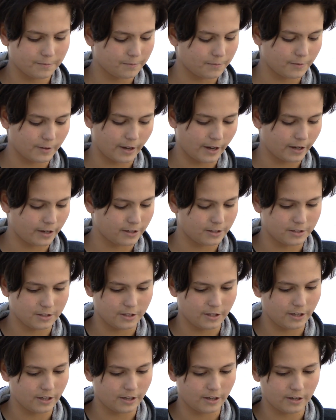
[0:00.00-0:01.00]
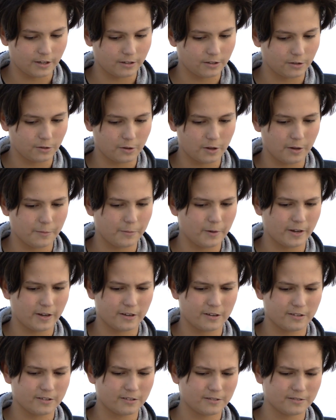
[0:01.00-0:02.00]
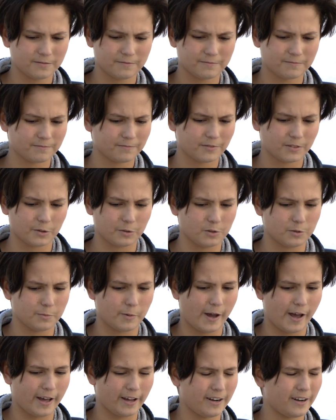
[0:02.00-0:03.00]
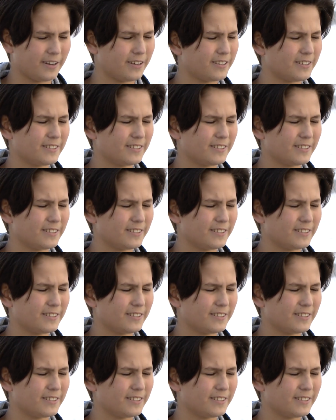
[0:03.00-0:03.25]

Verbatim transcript: yeah, cuz the uh, leukemia it was bad.